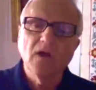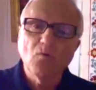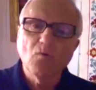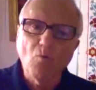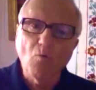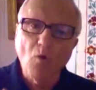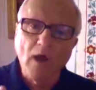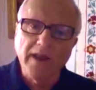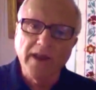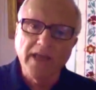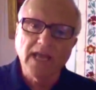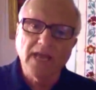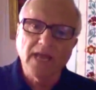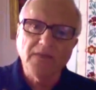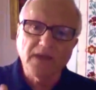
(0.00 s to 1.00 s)

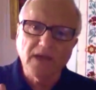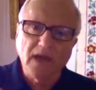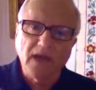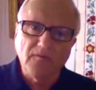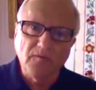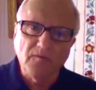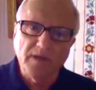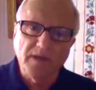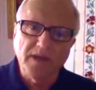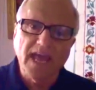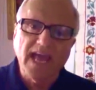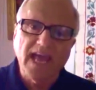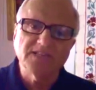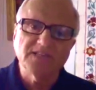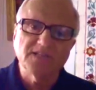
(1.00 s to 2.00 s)
running the government
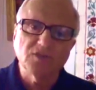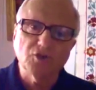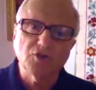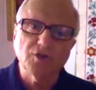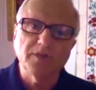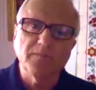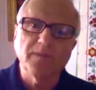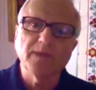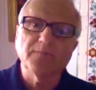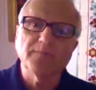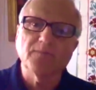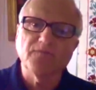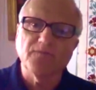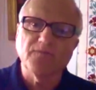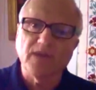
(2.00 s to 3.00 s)
as it should be a
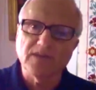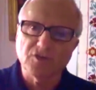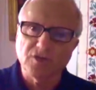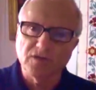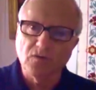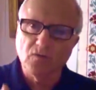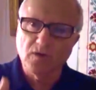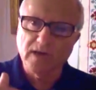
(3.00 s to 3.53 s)
professional